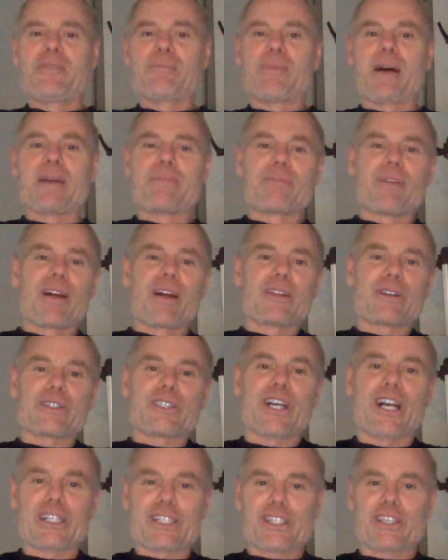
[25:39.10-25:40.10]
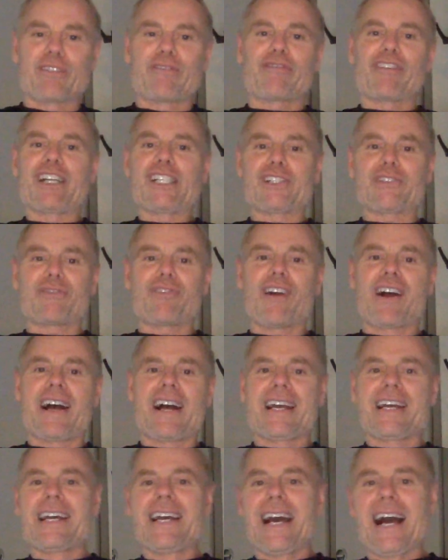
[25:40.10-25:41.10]
My brother touched the French
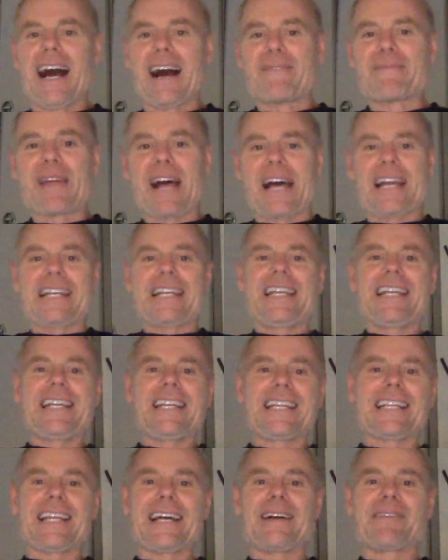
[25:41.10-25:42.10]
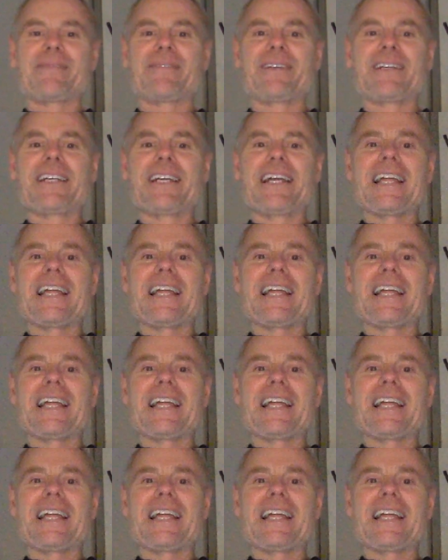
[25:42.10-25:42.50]
fry. I'm not eating them.